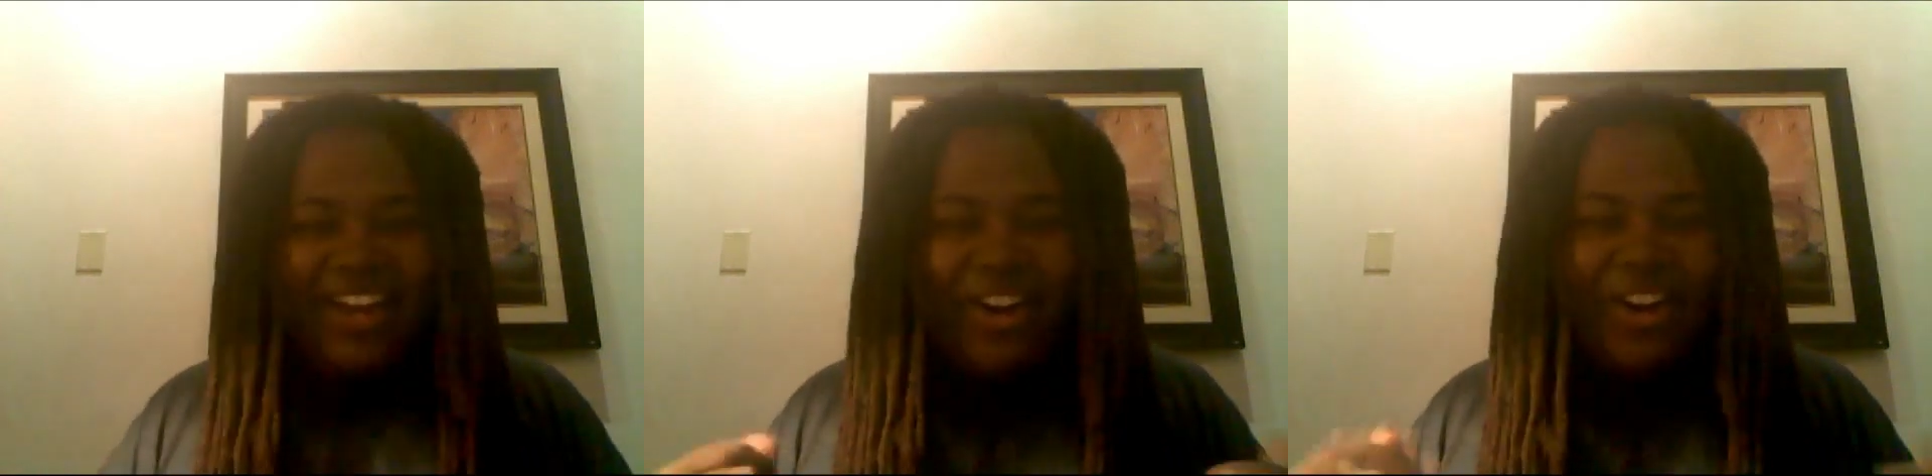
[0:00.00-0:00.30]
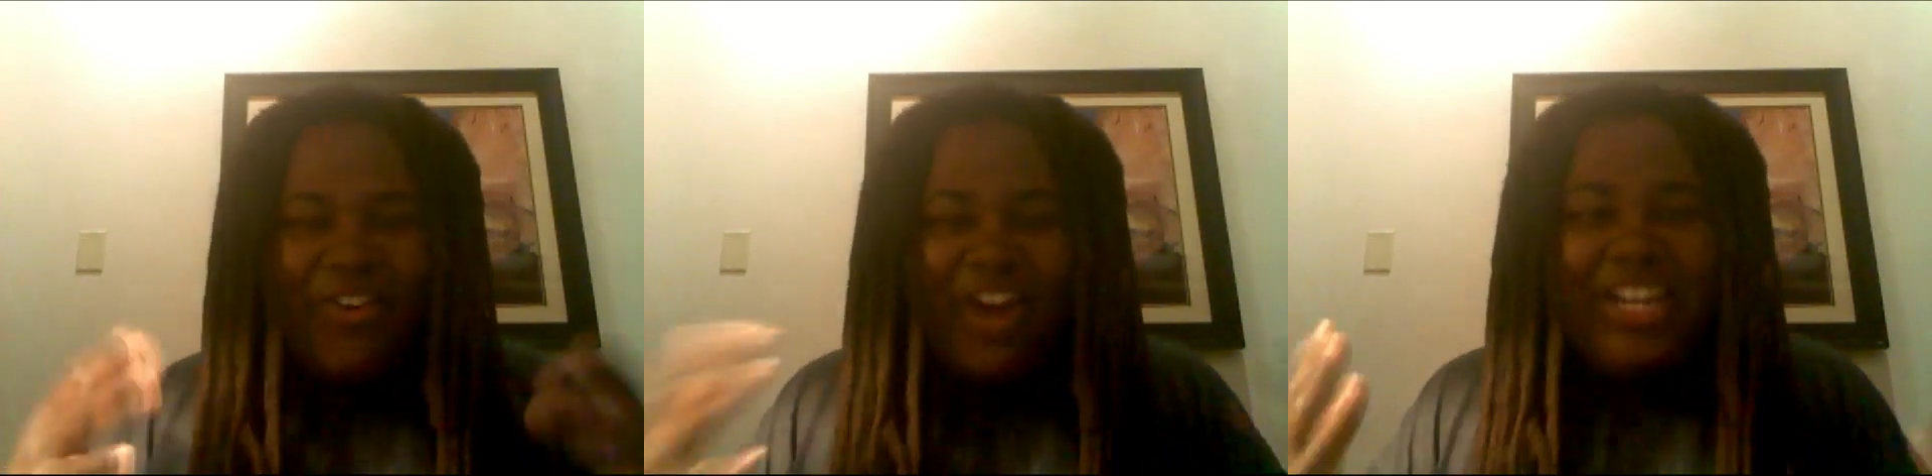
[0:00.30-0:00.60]

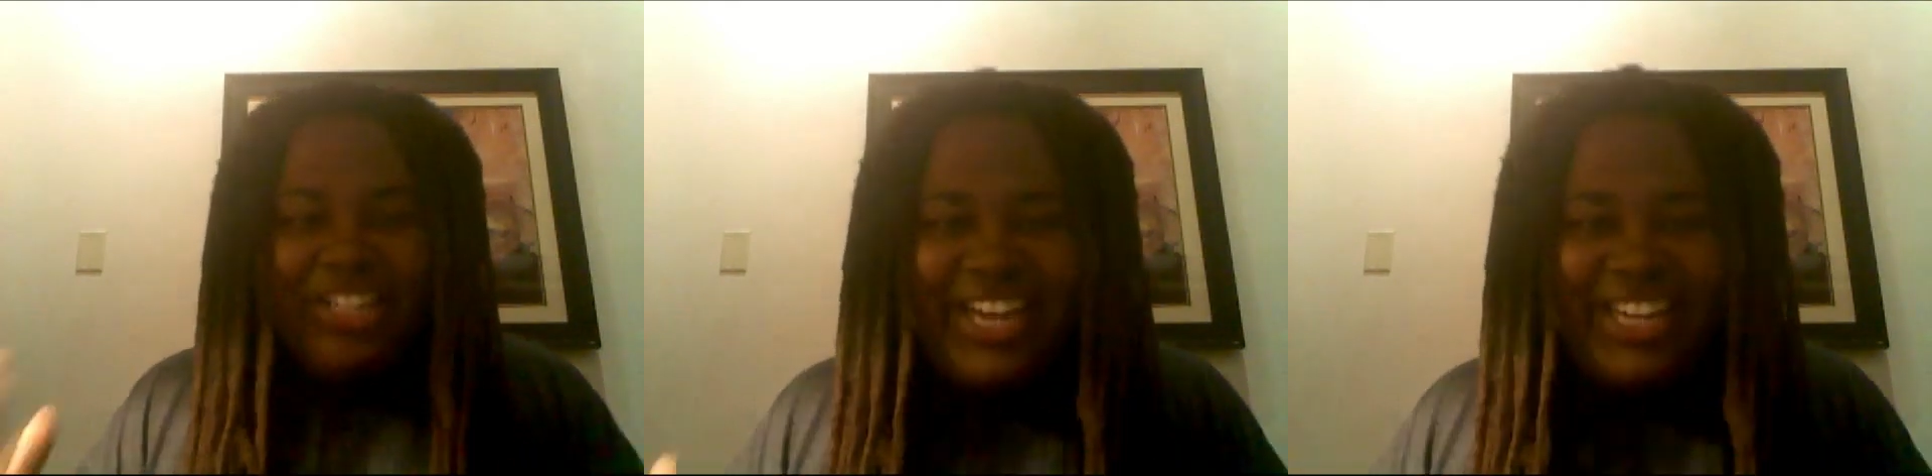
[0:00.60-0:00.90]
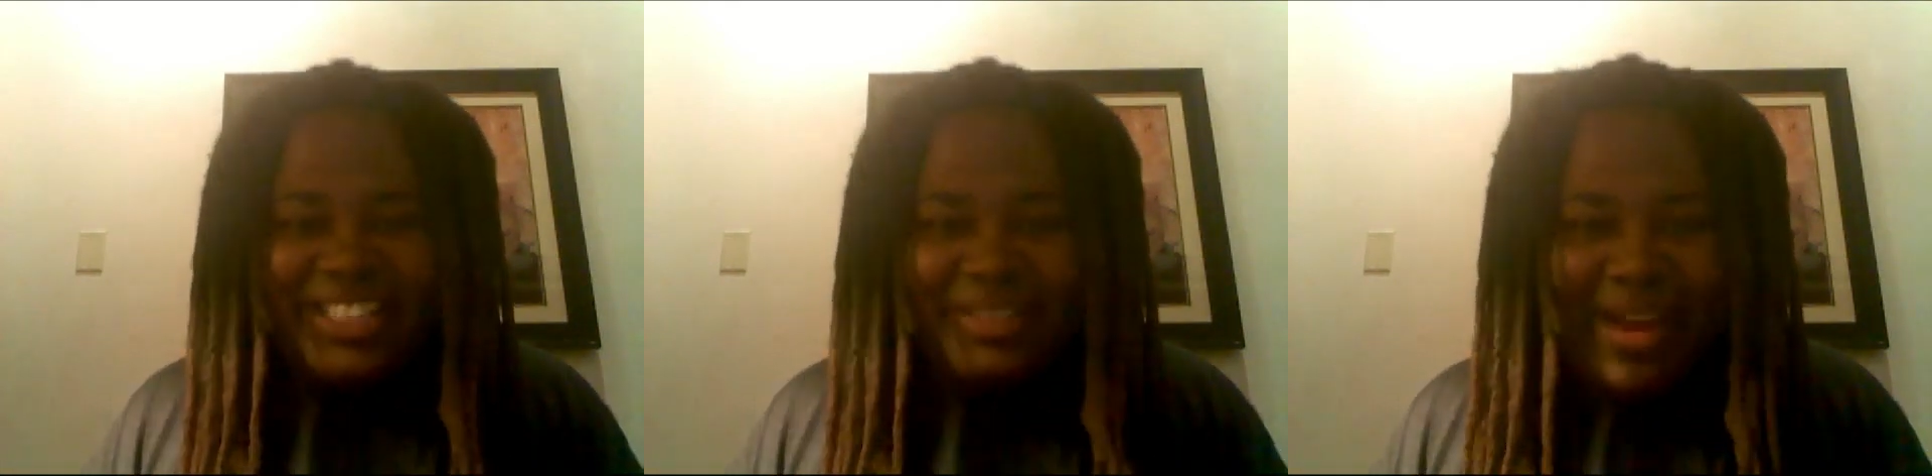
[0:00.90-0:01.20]

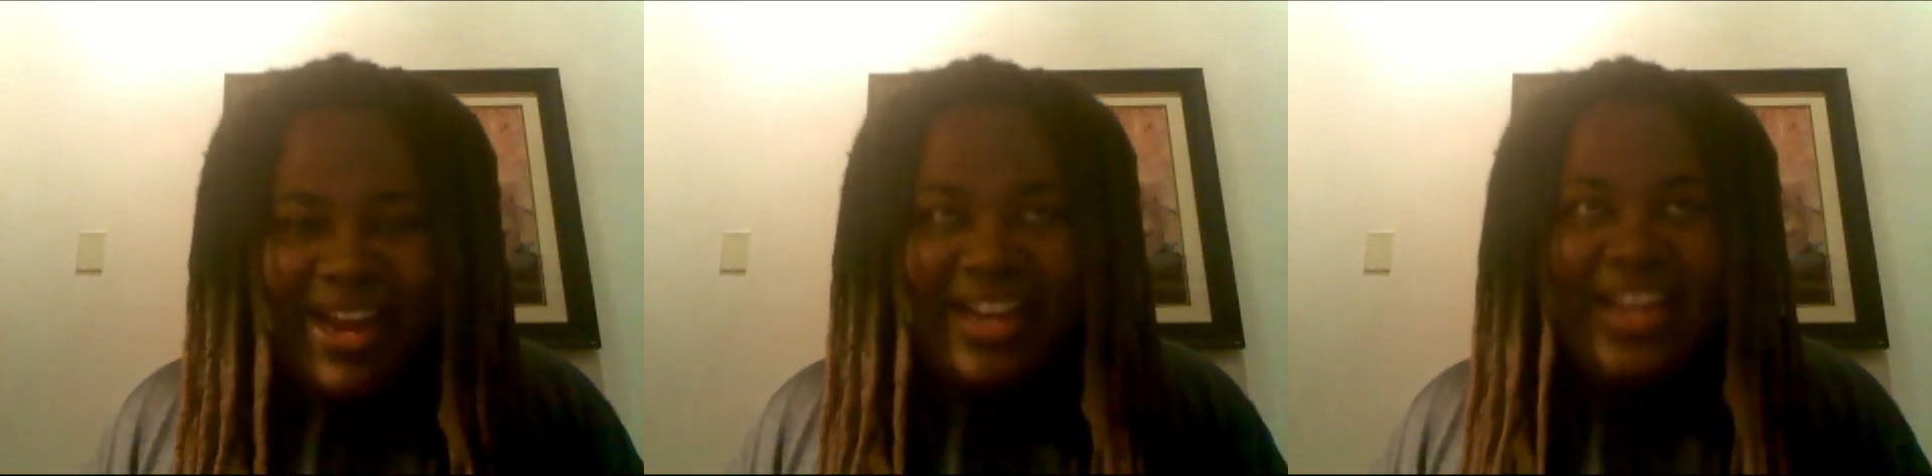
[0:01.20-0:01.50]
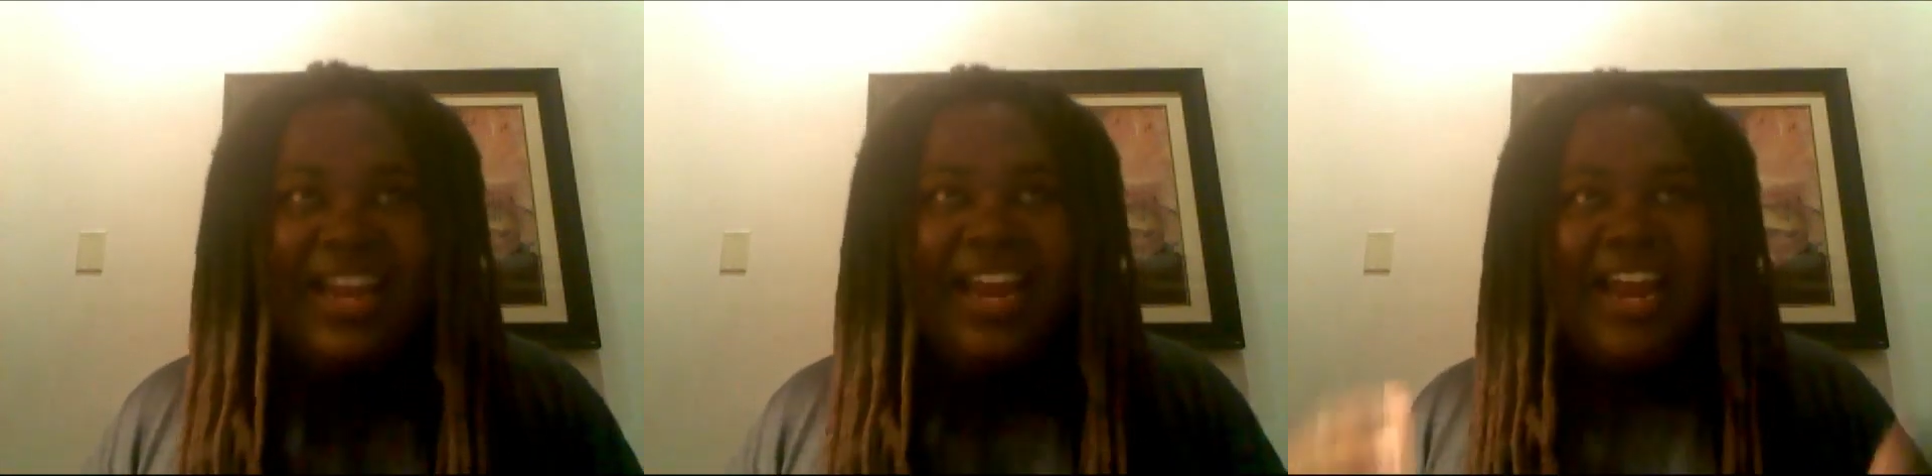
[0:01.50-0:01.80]
Congratulations, man.
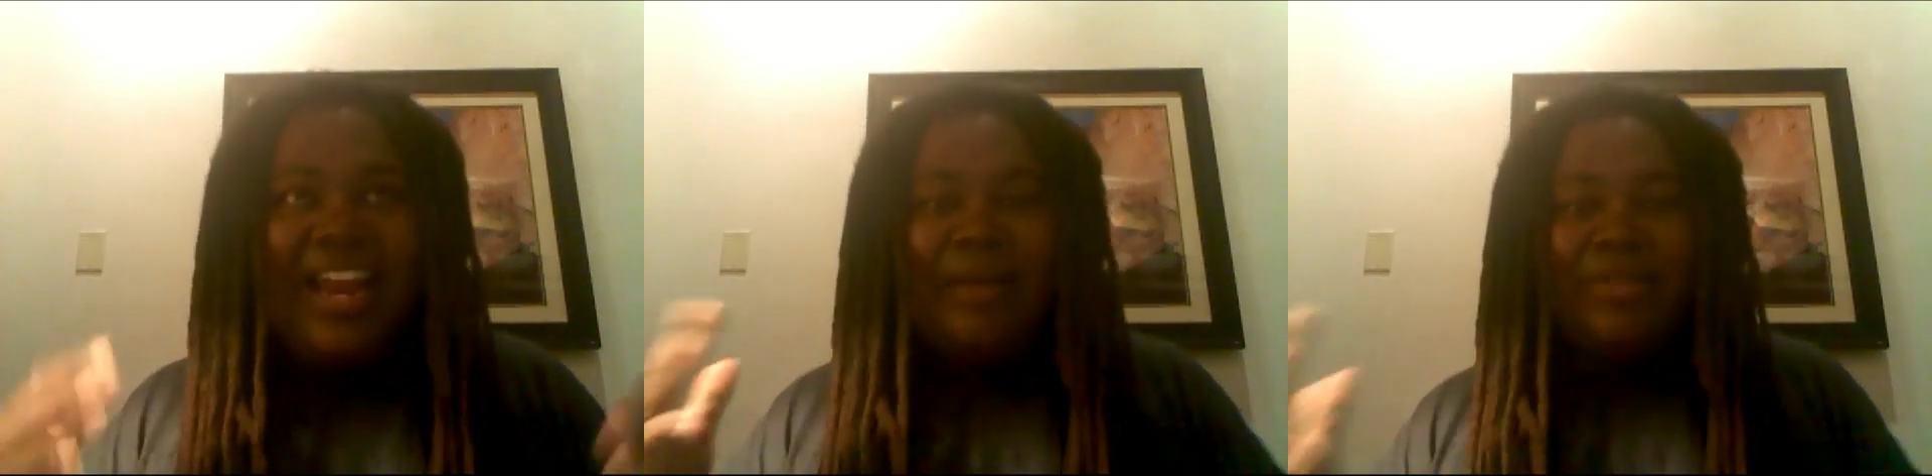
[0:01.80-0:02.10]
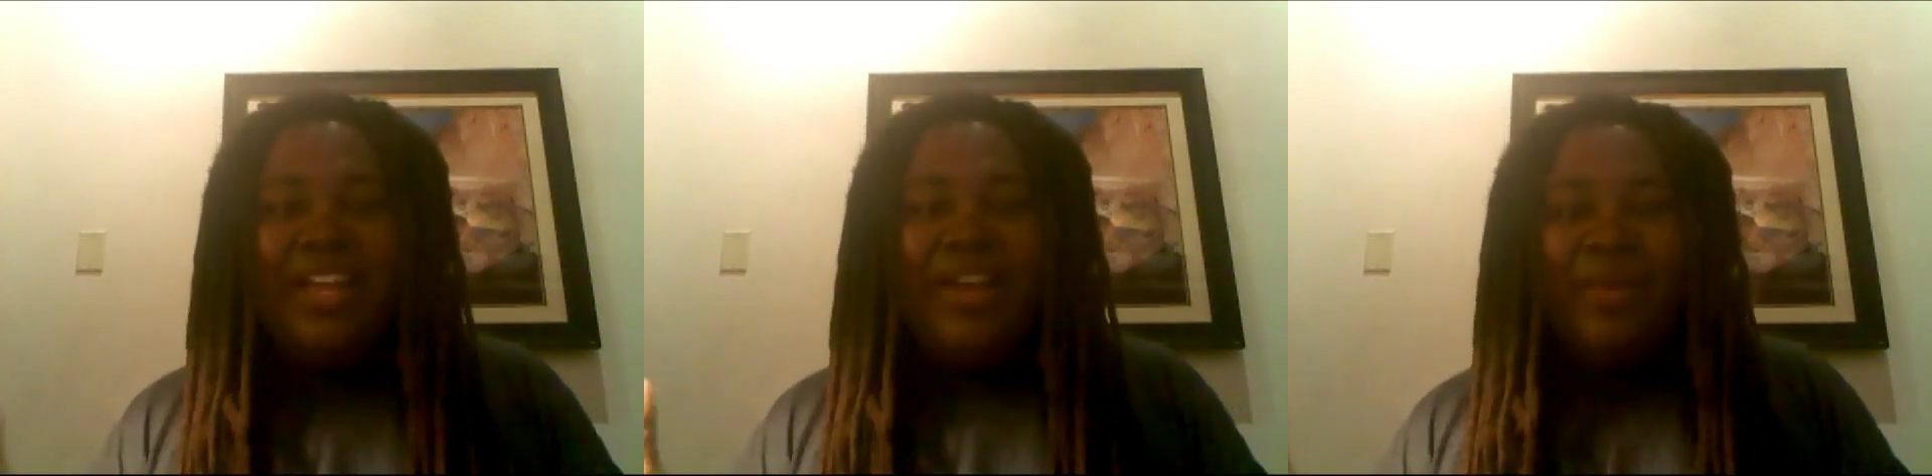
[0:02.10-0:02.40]
And I'll tell you